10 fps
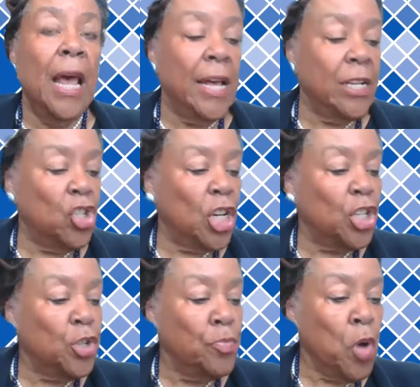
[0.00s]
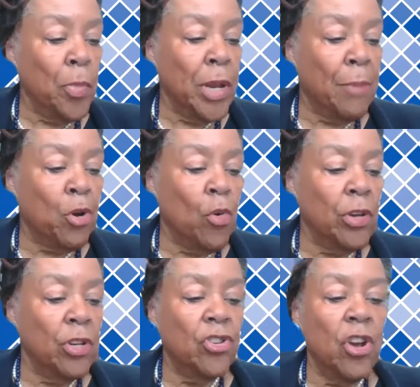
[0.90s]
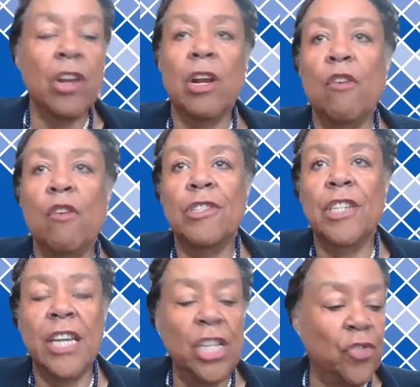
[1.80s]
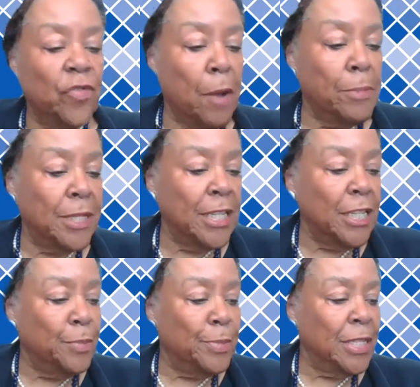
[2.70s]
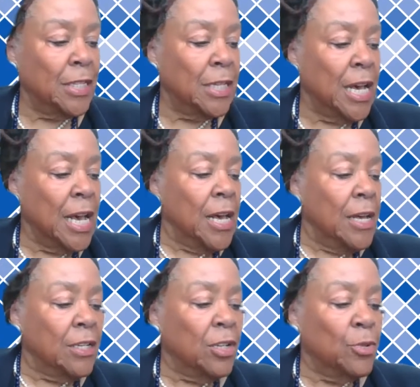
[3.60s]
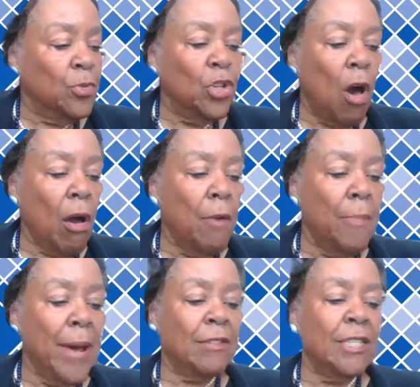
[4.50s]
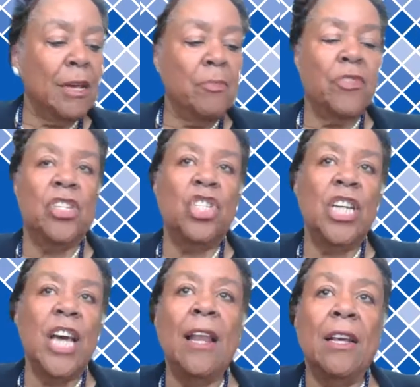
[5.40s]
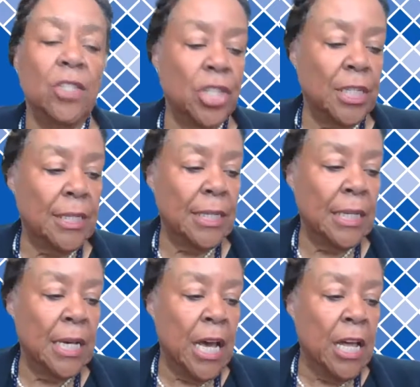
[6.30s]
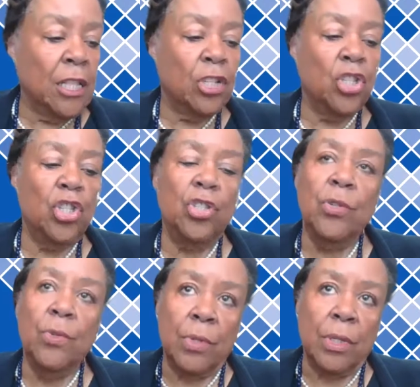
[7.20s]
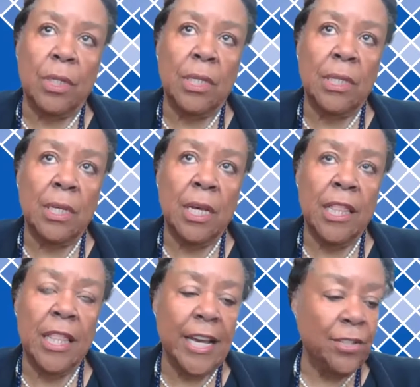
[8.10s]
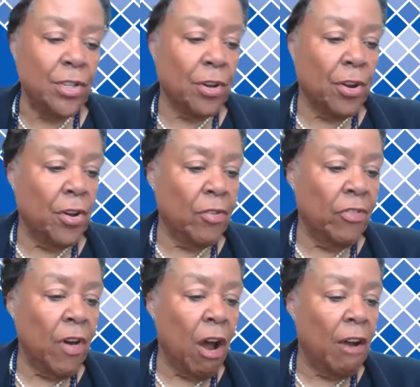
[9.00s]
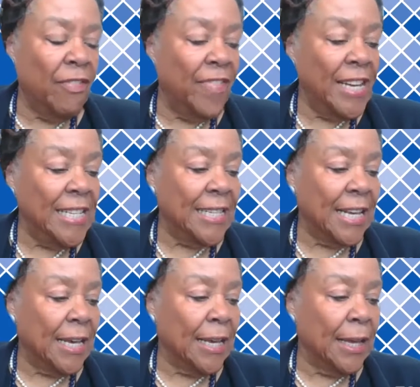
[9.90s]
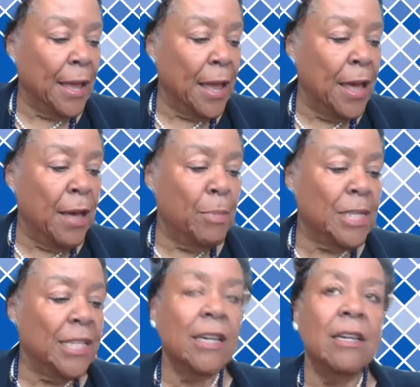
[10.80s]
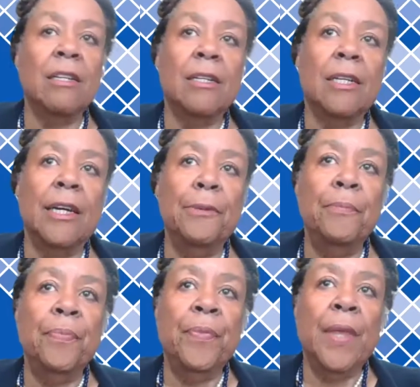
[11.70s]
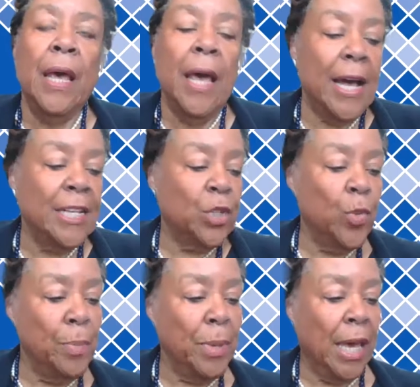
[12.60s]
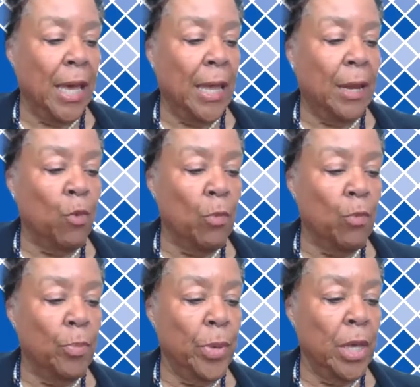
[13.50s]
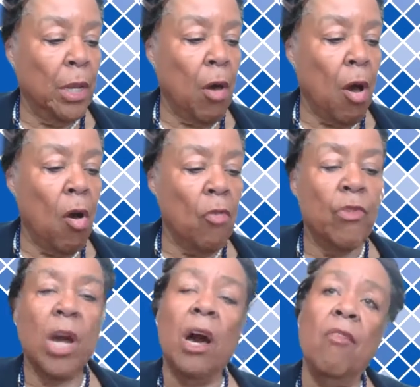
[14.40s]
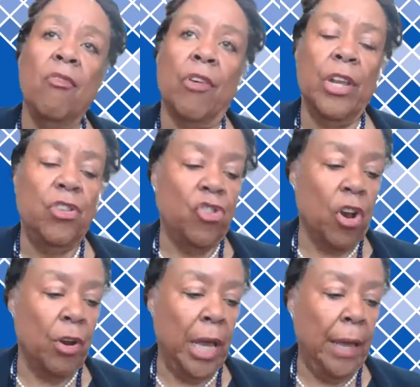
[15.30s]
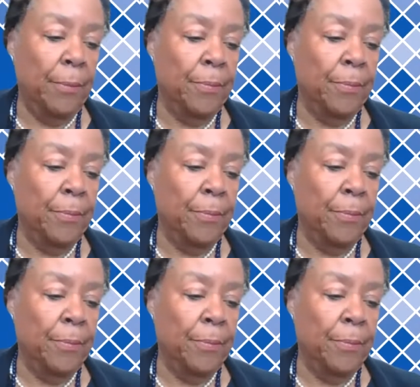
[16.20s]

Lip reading: In just a moment, I'm going to turn it to each of our participants to talk about some of the challenges the students they serve are facing, particularly as we begin what will be a long recovery journey